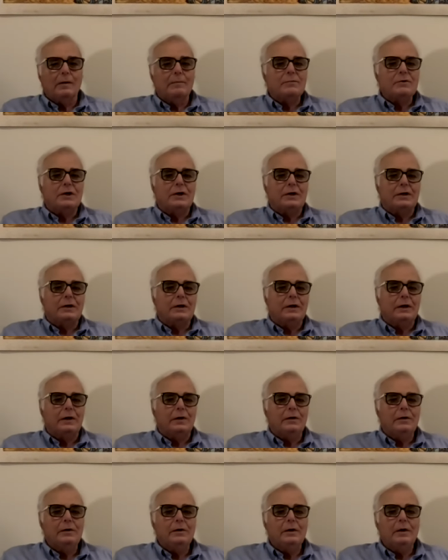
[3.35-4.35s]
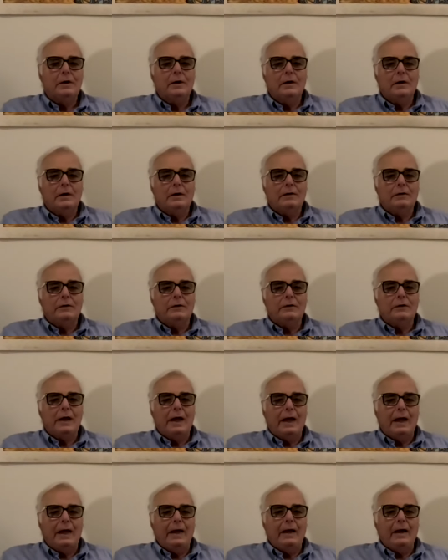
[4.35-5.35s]
I'm Todd Dunn, and
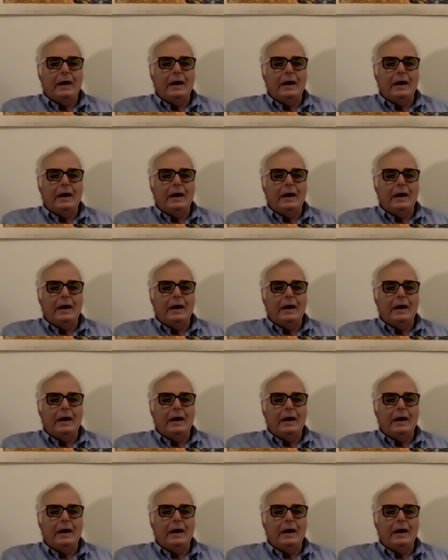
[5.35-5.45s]
today